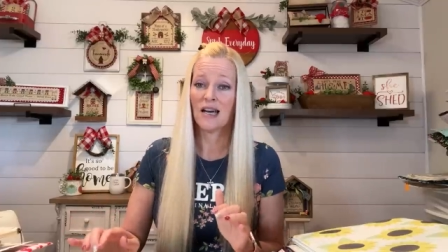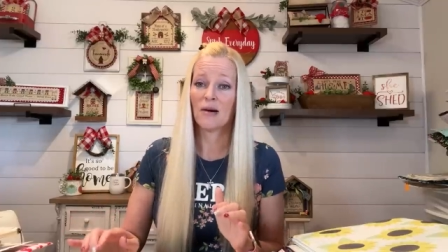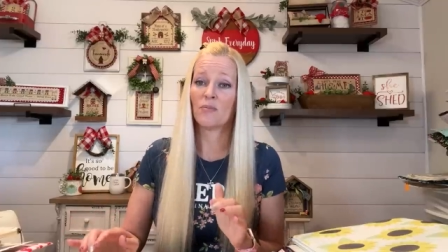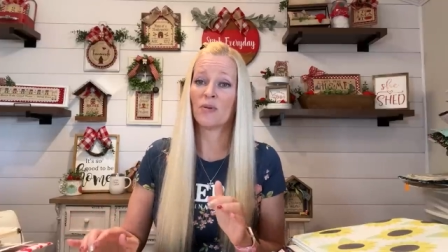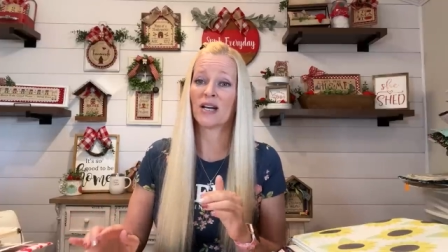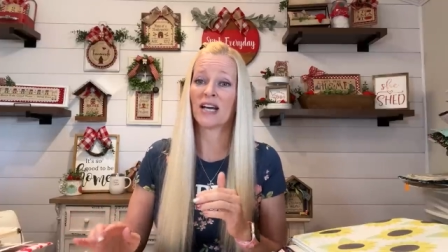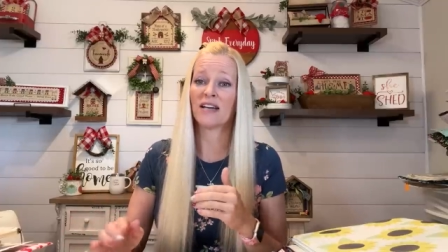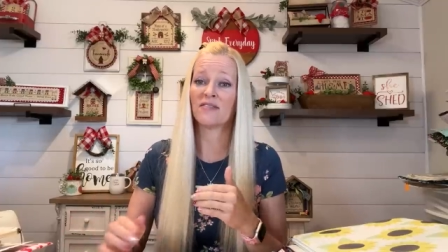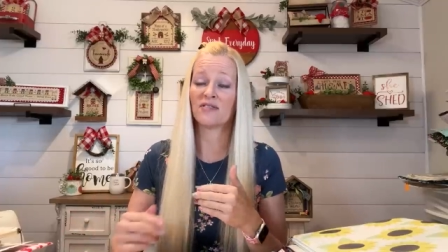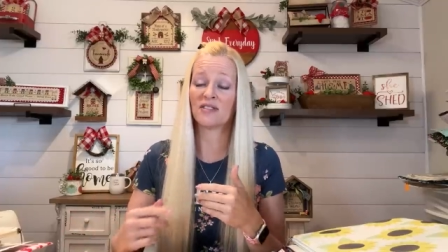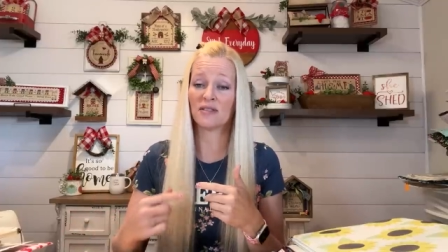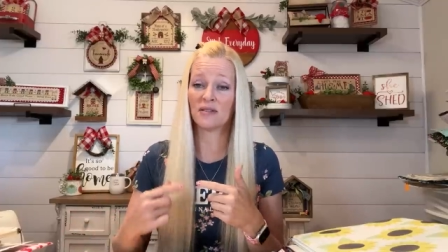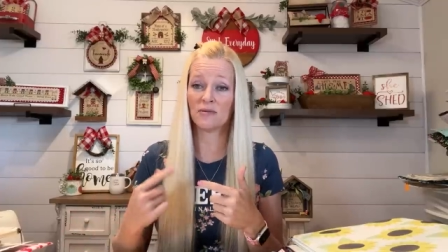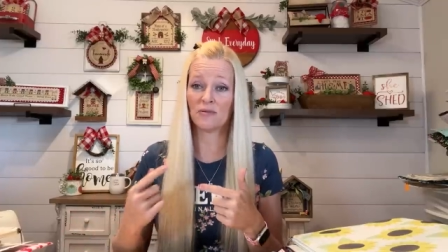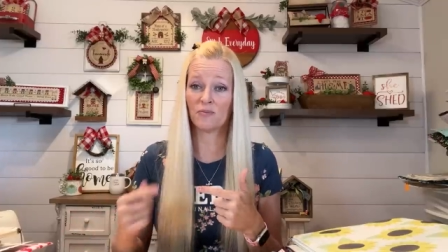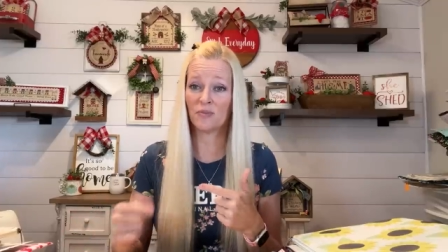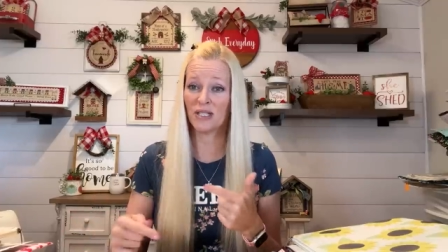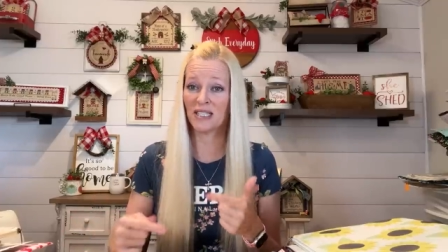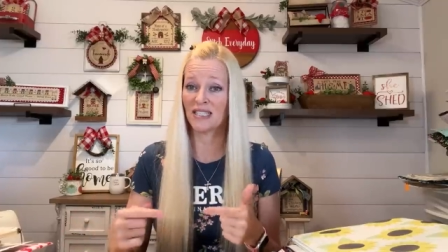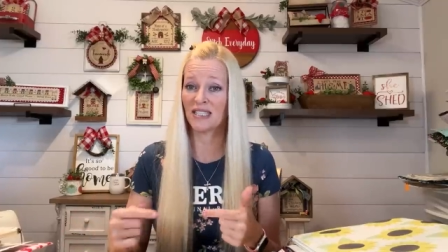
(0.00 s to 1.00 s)
but I've
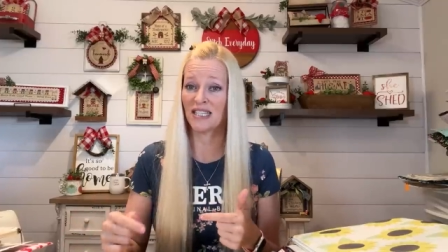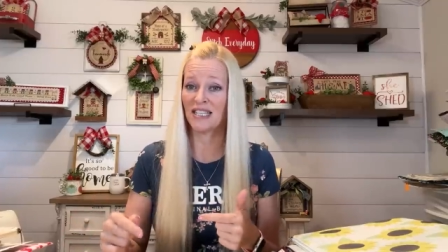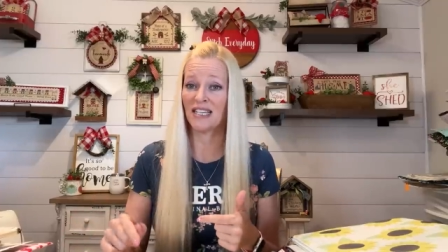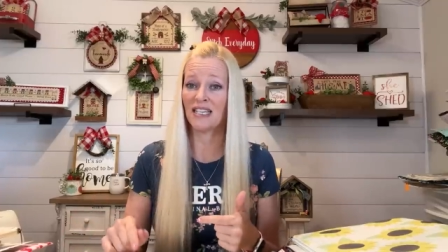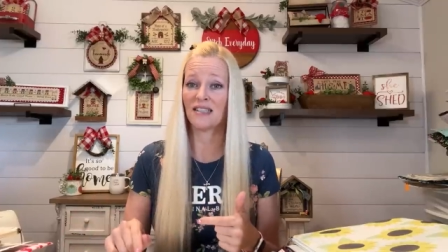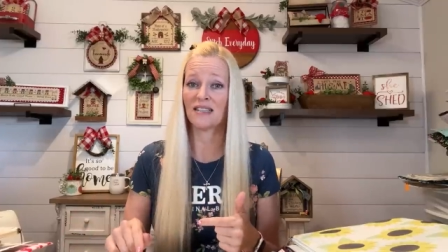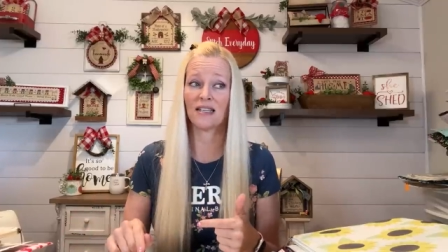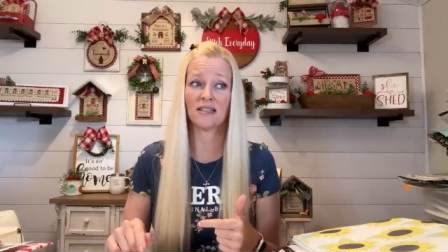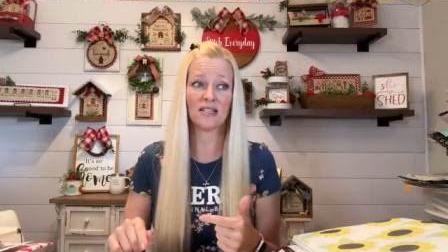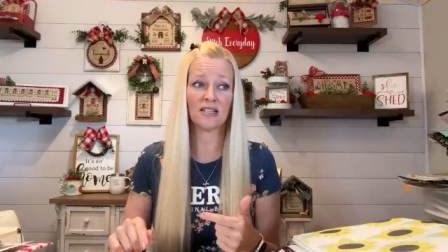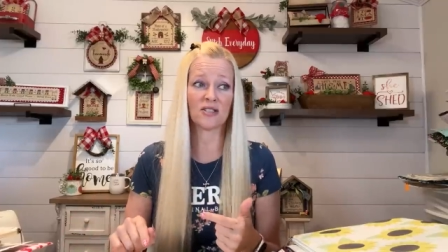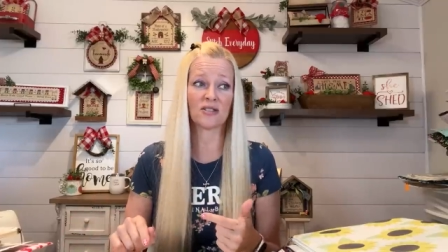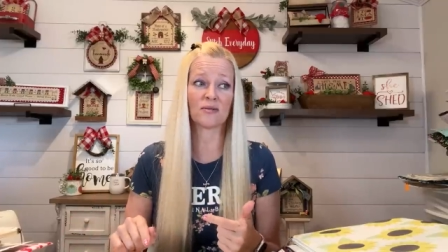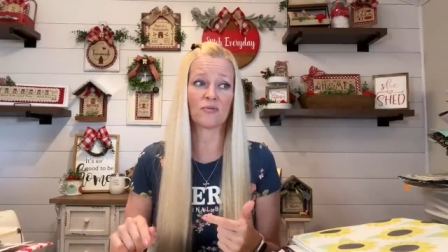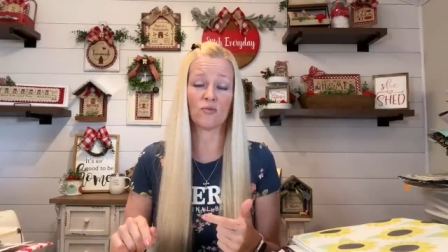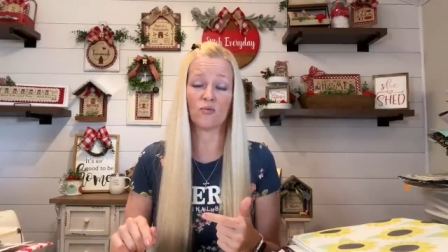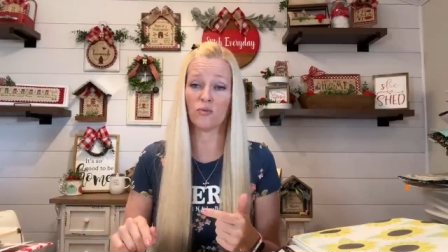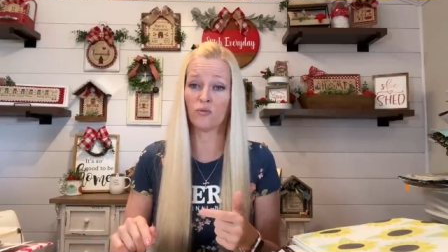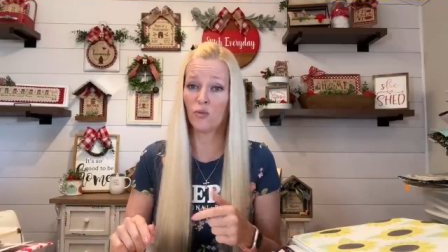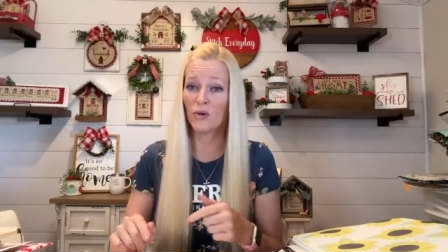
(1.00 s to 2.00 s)
been seeing that this
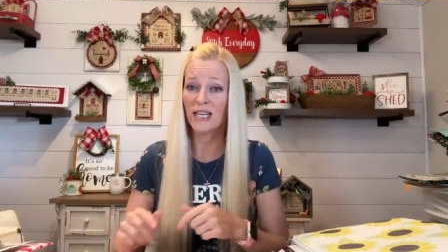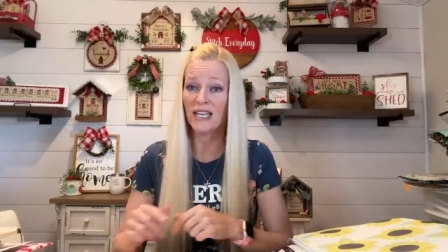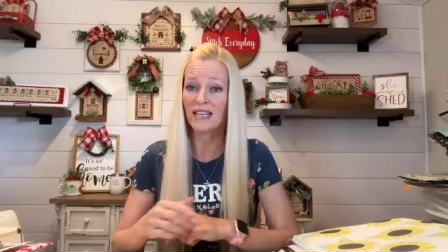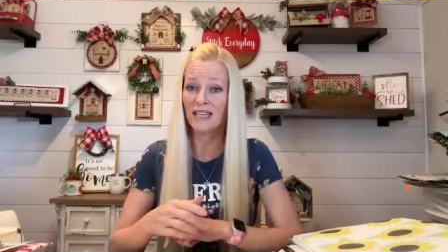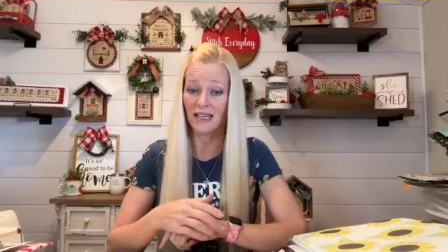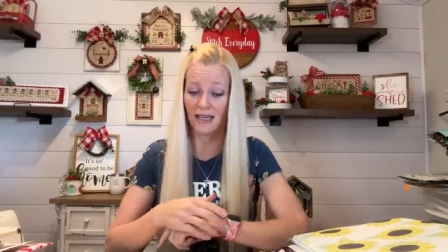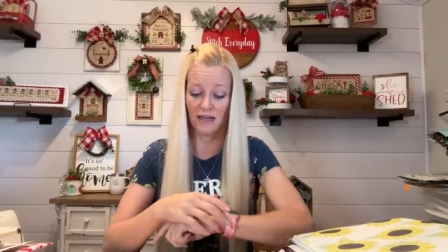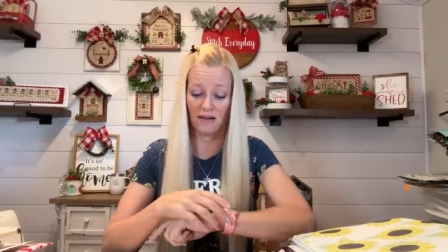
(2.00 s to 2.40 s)
week,